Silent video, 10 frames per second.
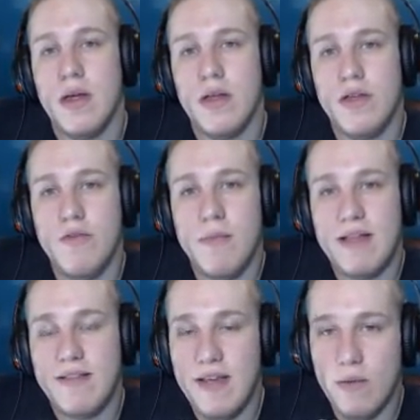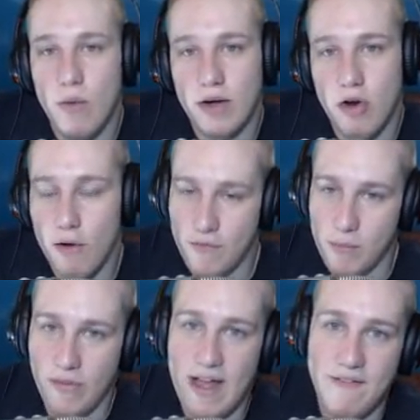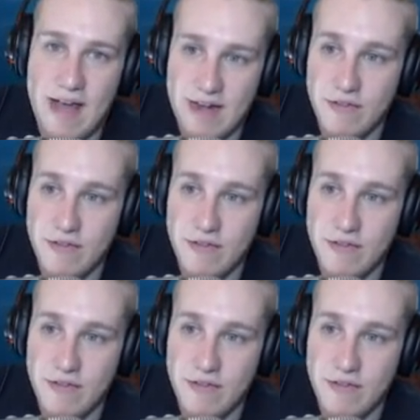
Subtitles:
you may take 1 card from your life, add it to